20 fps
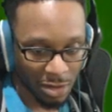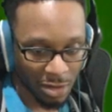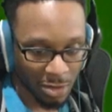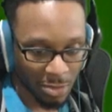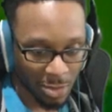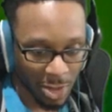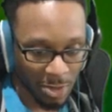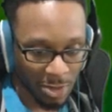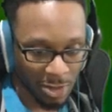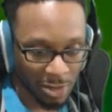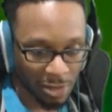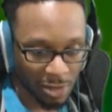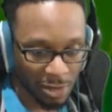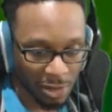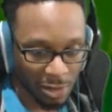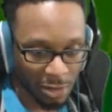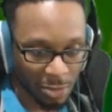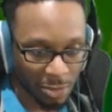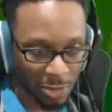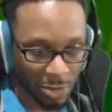Maybe this
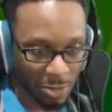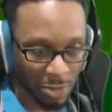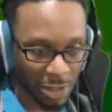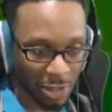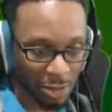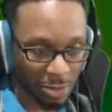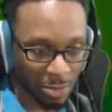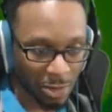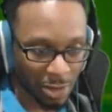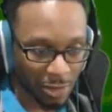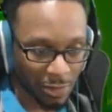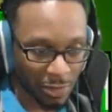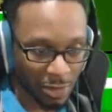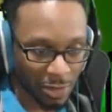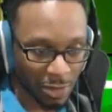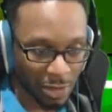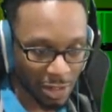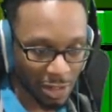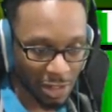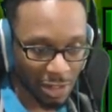Galumba will help me, even though
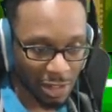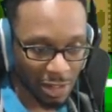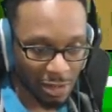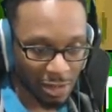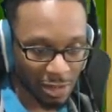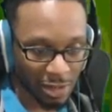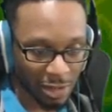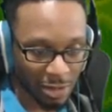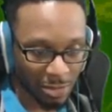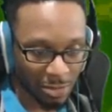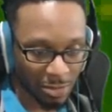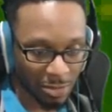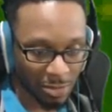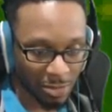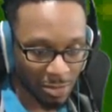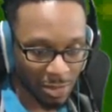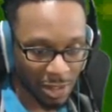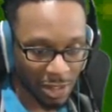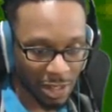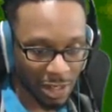it didn't last time.
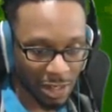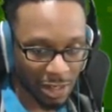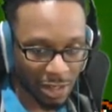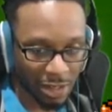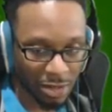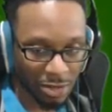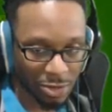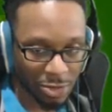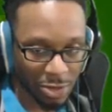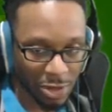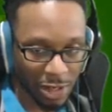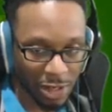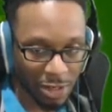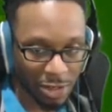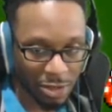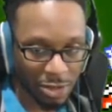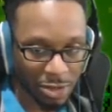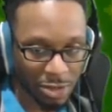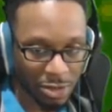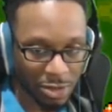Get out of here,
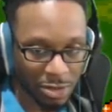trash.